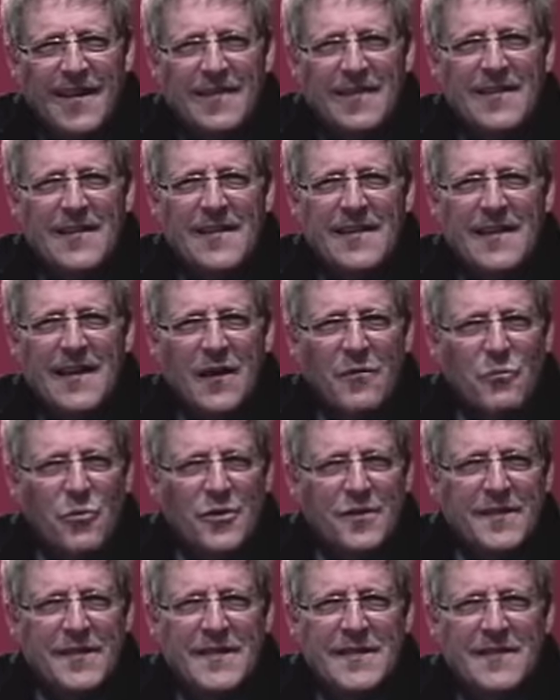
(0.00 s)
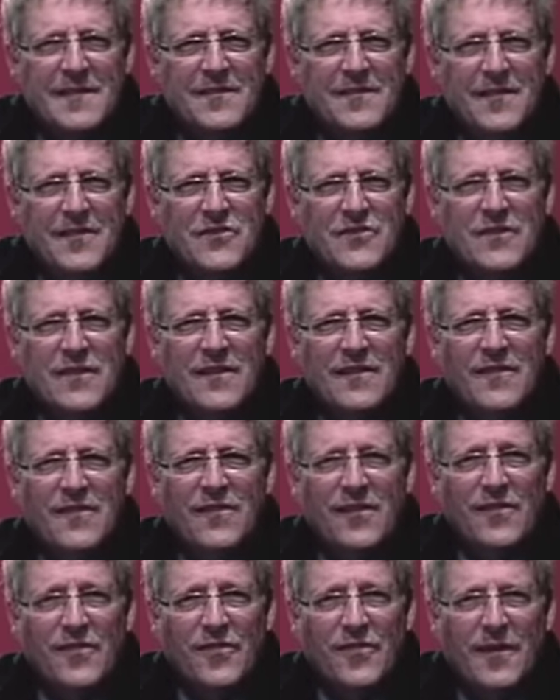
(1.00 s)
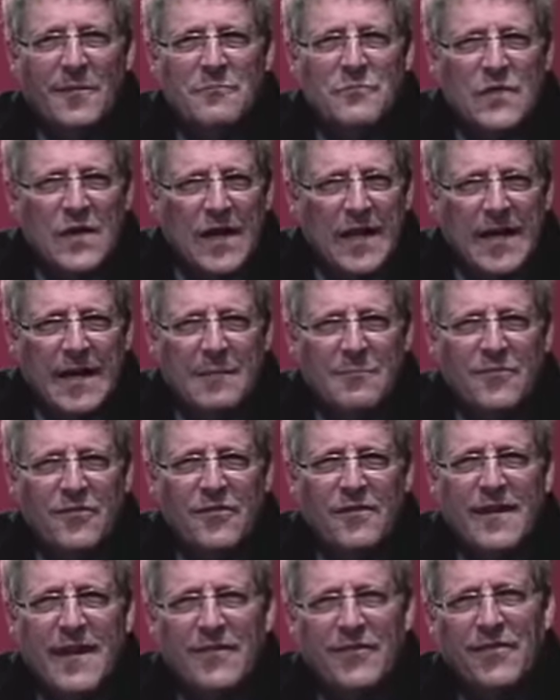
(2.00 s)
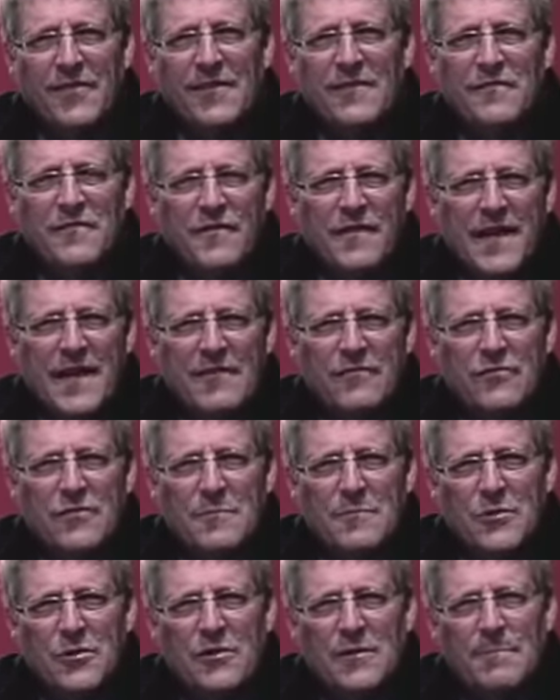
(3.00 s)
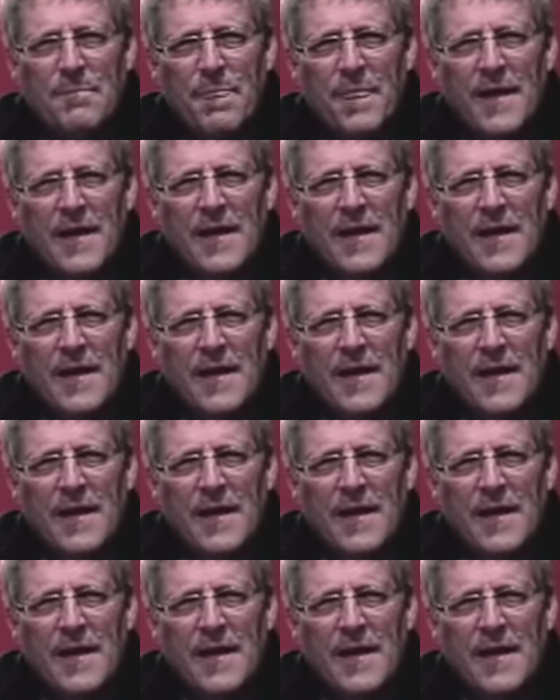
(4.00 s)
The uh, working conditions are sometimes less than favorable.